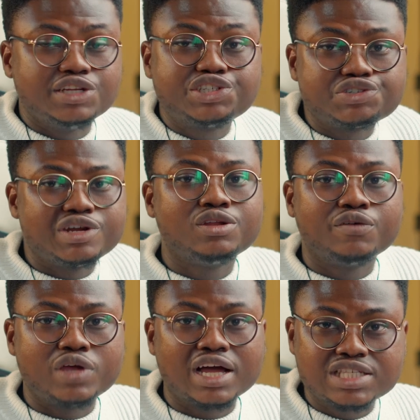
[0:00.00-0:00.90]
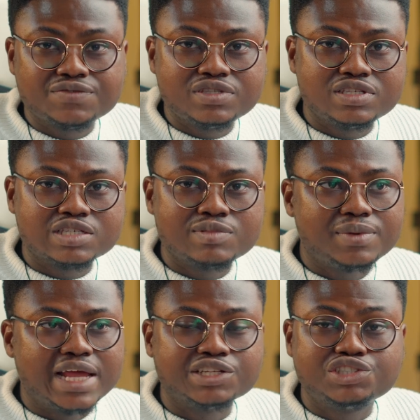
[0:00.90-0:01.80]
a trend of your activities,
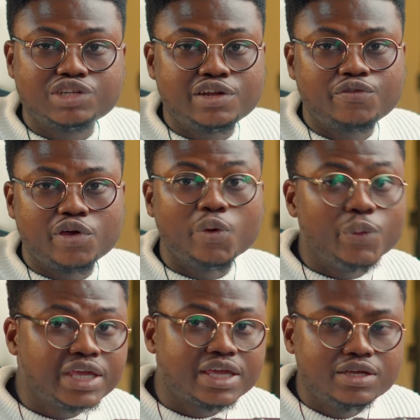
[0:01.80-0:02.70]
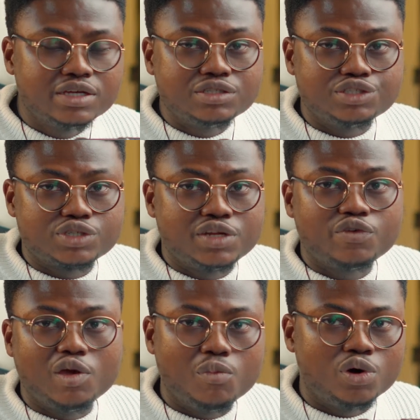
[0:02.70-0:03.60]
maybe like a trend for a week, a trend
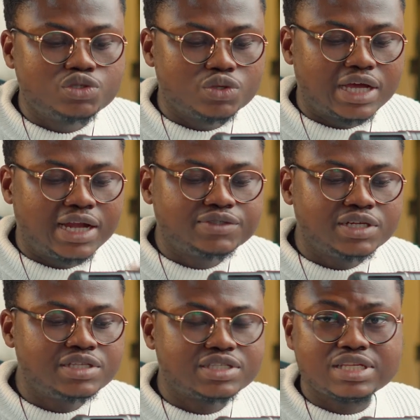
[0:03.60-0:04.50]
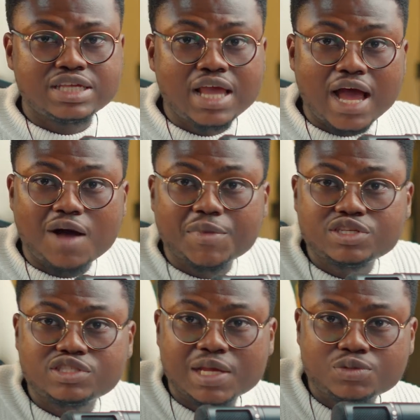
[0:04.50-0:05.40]
for a month, so you can actually see how
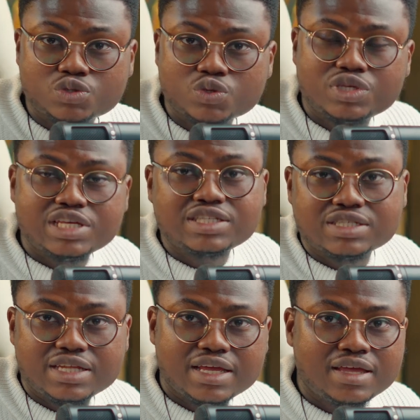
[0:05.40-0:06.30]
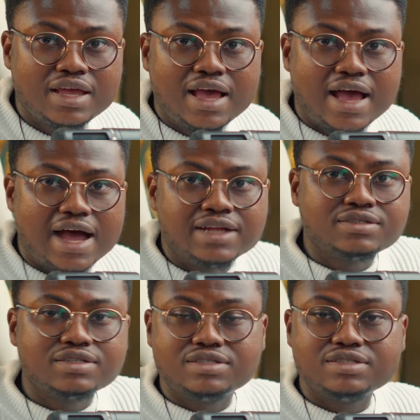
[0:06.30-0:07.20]
many steps you took yesterday and
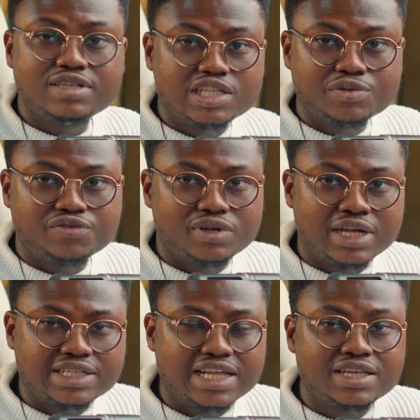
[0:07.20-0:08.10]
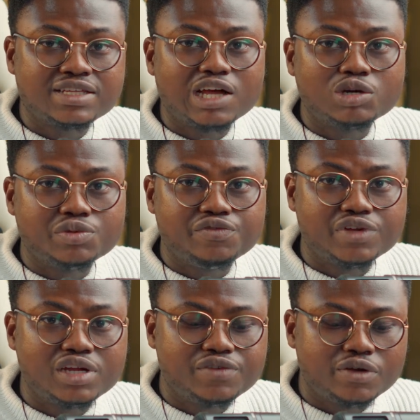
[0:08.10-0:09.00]
the days before that. I think that would be
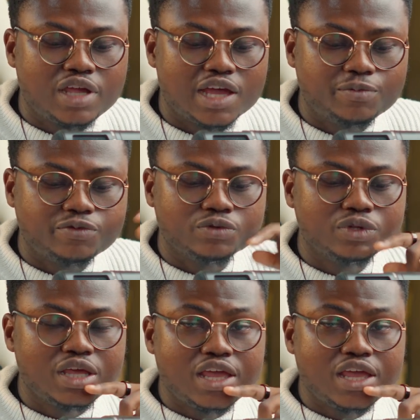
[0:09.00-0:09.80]
very, very helpful